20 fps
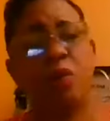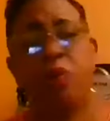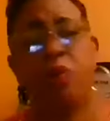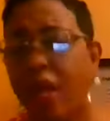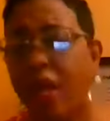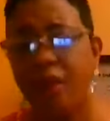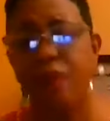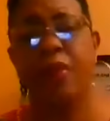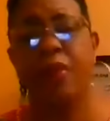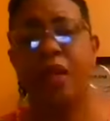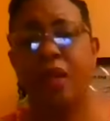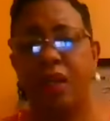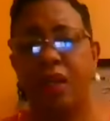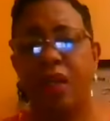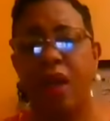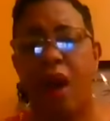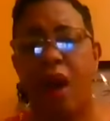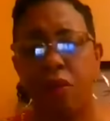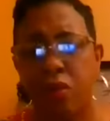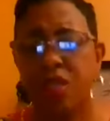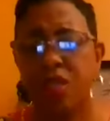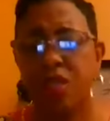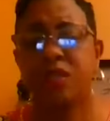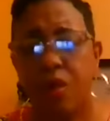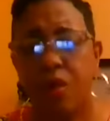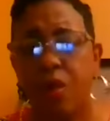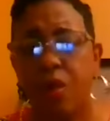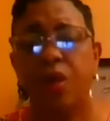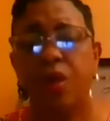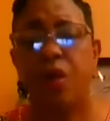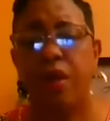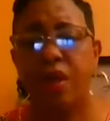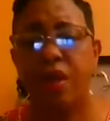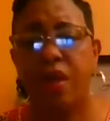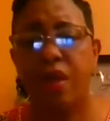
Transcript: wait a minute now, what's going on